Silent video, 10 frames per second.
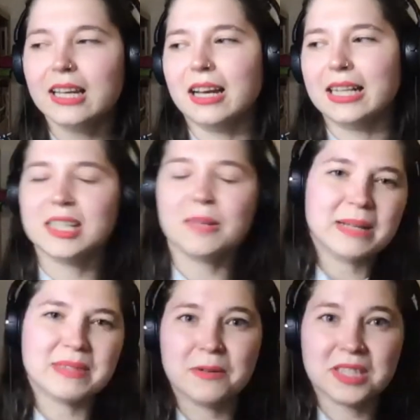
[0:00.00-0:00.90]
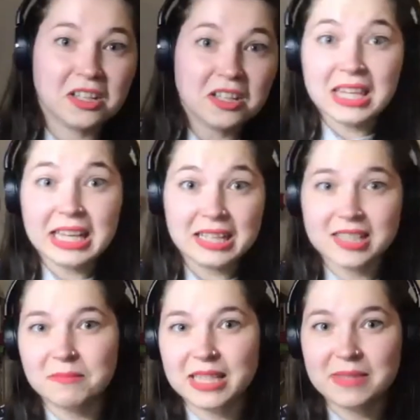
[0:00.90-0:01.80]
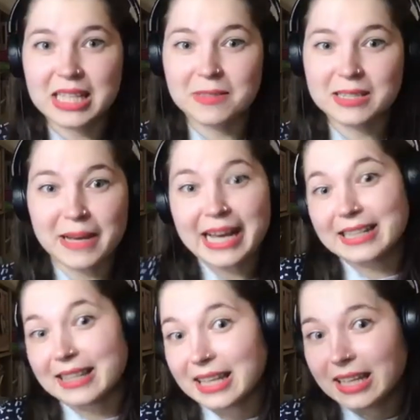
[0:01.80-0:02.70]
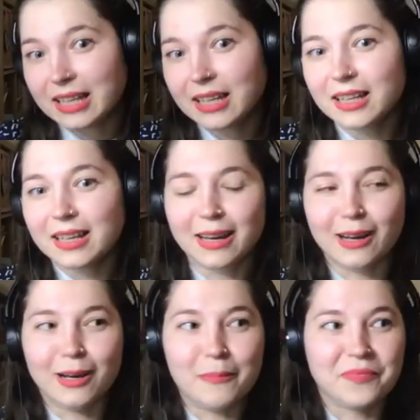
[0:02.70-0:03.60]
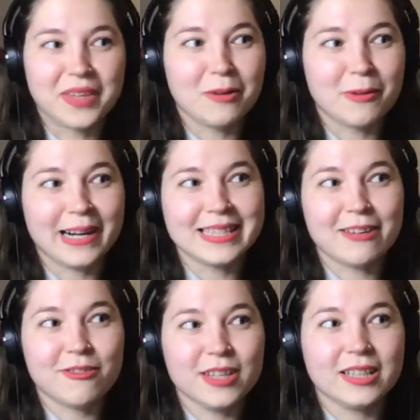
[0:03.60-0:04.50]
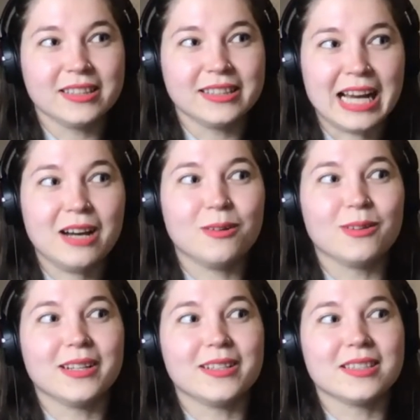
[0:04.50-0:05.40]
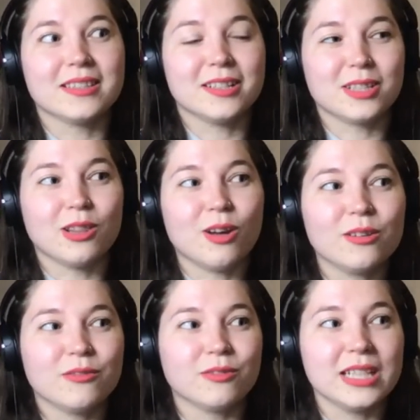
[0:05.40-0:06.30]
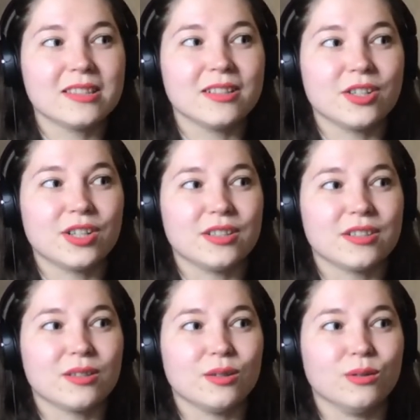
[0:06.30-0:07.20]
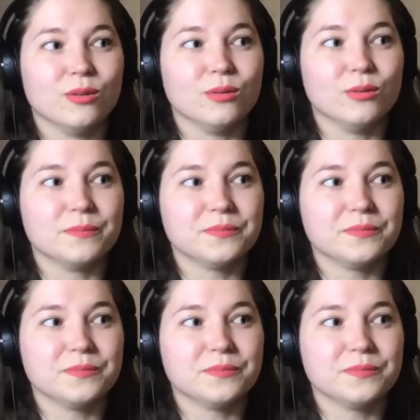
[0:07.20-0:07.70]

and sometimes that was a good thing and sometimes that was a bad thing um, whereas i feel now there's there's a lot of researchers who